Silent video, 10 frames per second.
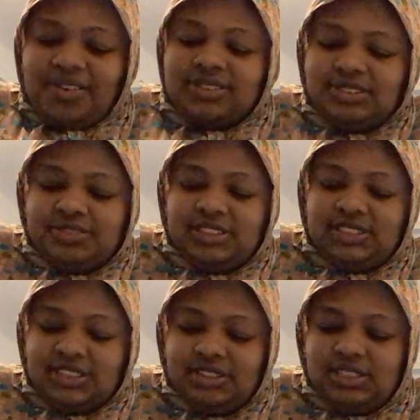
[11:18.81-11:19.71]
want something
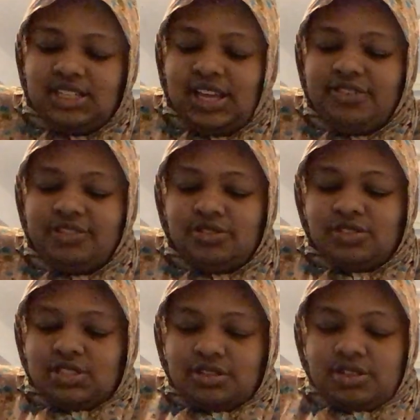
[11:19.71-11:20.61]
serious. Like, if it's
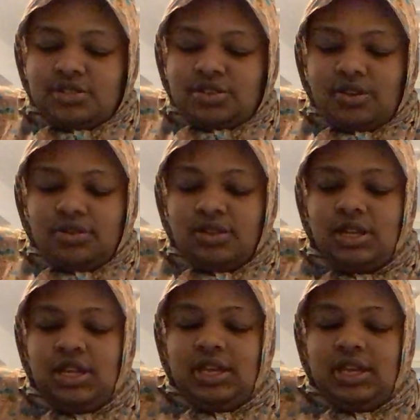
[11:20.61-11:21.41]
not serious, don't.